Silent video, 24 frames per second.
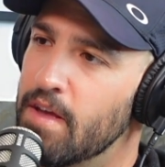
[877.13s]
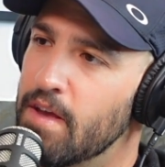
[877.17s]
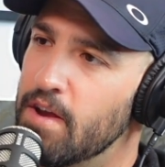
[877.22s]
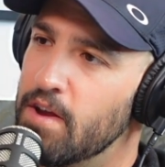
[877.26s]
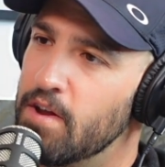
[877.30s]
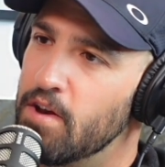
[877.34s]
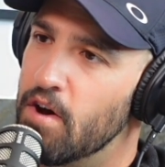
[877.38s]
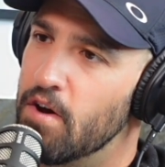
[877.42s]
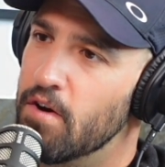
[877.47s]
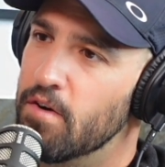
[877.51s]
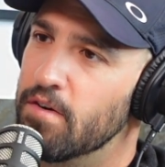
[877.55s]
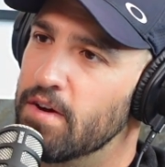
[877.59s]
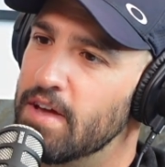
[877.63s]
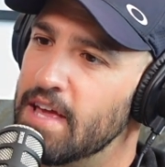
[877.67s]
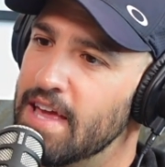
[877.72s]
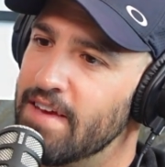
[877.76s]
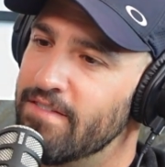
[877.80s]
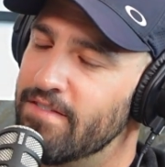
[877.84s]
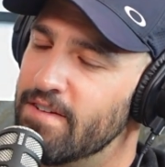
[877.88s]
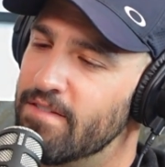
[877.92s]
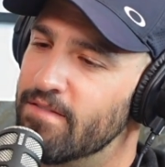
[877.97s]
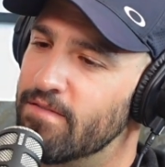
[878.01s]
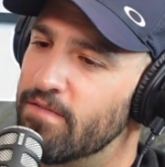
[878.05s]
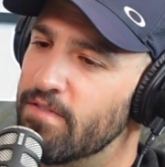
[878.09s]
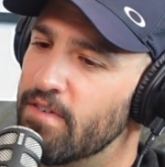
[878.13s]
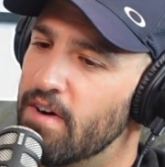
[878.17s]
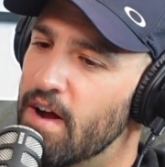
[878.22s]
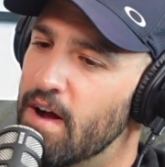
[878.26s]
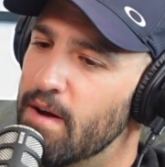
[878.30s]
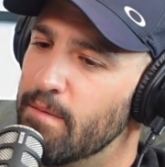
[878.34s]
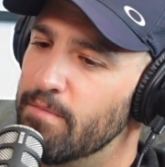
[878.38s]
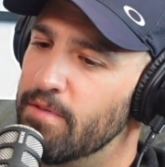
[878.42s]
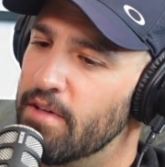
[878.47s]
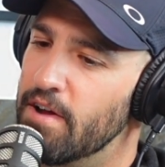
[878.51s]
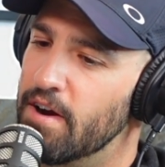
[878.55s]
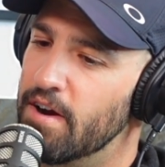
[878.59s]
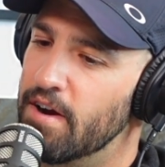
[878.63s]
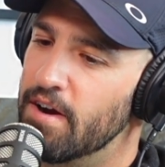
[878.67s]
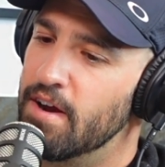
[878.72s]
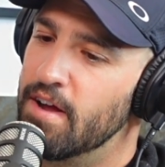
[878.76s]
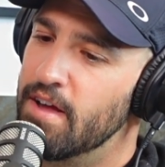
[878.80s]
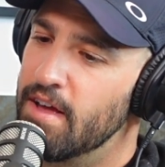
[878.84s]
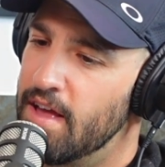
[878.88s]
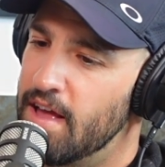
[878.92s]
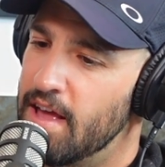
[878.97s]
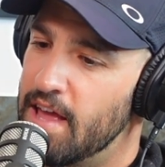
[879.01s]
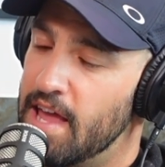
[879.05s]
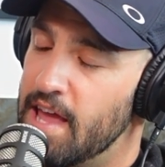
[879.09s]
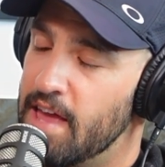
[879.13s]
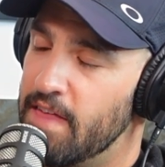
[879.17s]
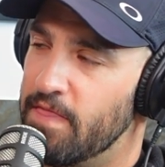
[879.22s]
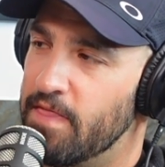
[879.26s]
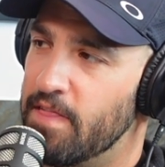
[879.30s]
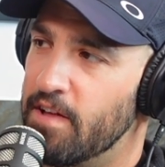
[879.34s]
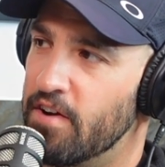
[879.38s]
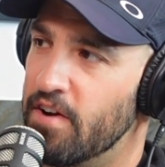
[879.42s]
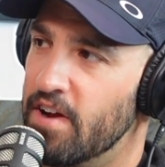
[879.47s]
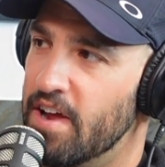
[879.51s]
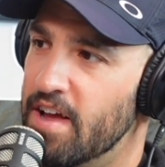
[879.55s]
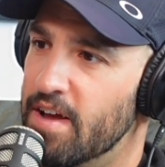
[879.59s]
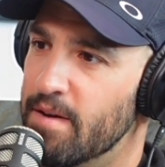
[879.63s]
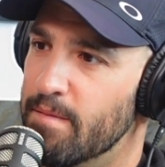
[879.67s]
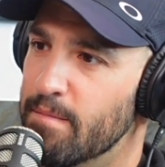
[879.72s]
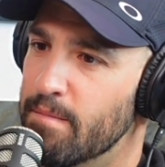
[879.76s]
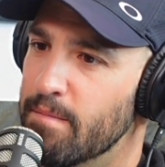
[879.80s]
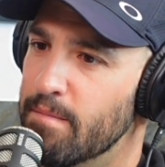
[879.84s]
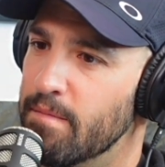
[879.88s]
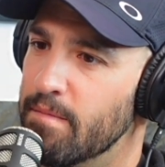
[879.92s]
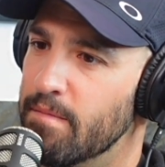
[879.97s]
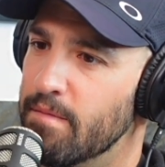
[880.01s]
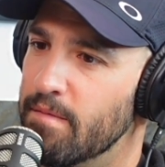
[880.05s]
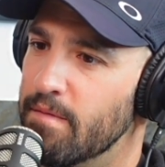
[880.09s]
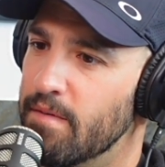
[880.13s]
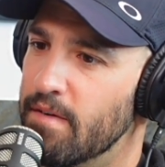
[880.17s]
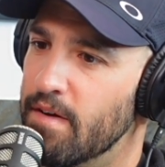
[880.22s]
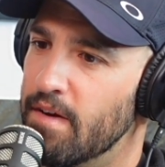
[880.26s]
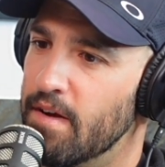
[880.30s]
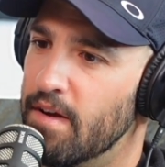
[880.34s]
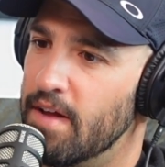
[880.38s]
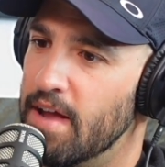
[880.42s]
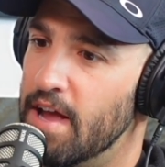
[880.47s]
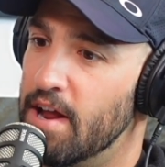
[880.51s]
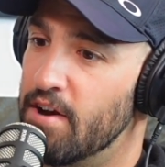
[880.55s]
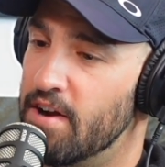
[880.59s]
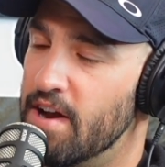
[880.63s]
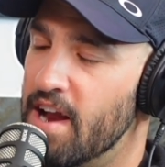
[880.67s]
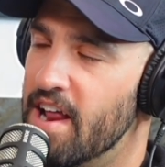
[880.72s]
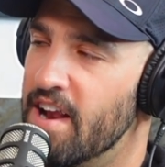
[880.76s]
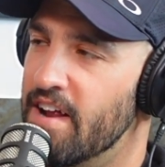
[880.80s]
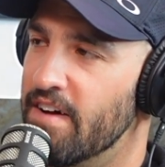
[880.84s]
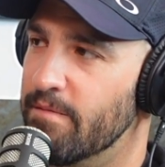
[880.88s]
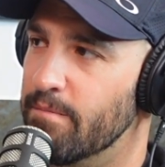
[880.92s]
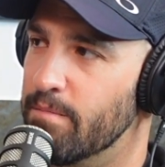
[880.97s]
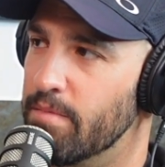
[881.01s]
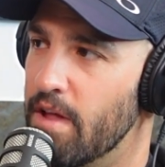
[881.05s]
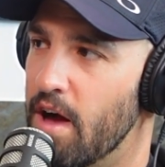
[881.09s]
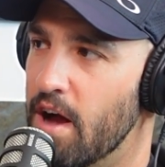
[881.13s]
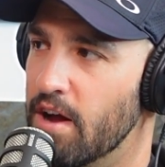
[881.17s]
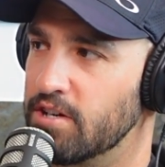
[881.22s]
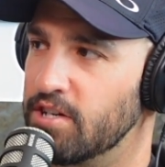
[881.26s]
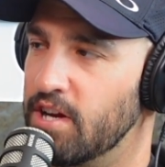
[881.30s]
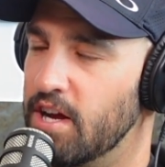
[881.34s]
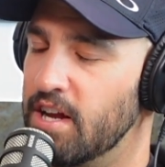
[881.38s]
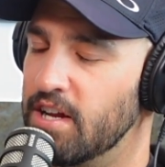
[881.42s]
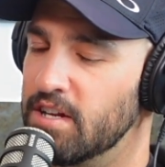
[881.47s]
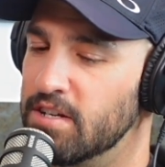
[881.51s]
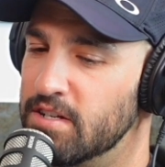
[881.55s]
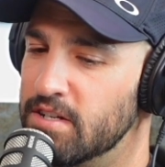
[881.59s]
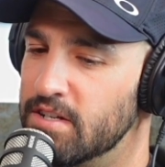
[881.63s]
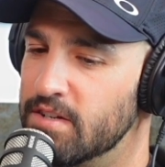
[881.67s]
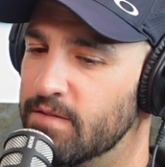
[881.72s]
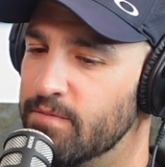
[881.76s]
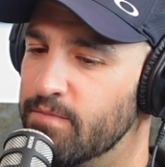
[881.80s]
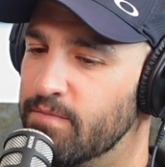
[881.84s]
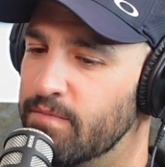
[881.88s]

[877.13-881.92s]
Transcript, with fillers: You know, even from their... Ethereum Internet of Blockchains,